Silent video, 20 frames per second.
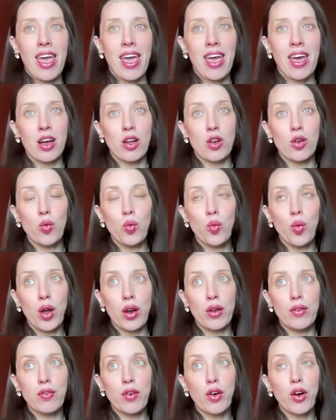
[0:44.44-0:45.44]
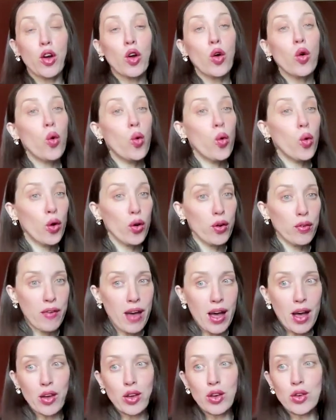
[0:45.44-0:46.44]
And one of our core
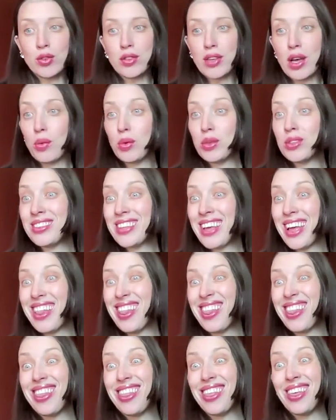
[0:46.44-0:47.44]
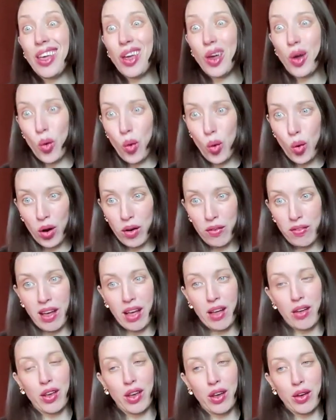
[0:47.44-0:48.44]
values, I would say the core
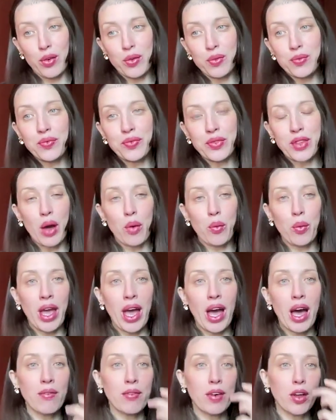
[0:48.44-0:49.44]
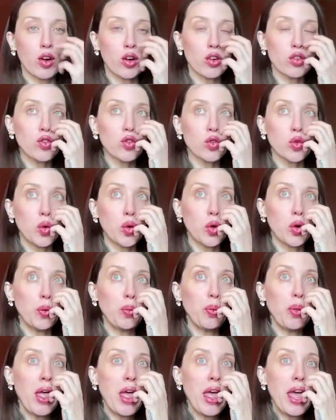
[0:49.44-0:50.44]
value that we have at our
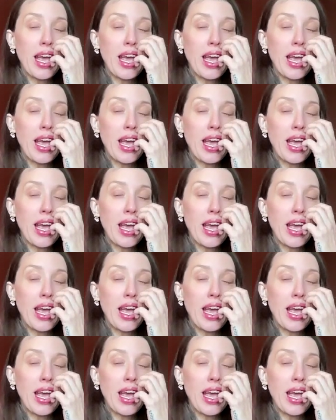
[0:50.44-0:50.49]
school,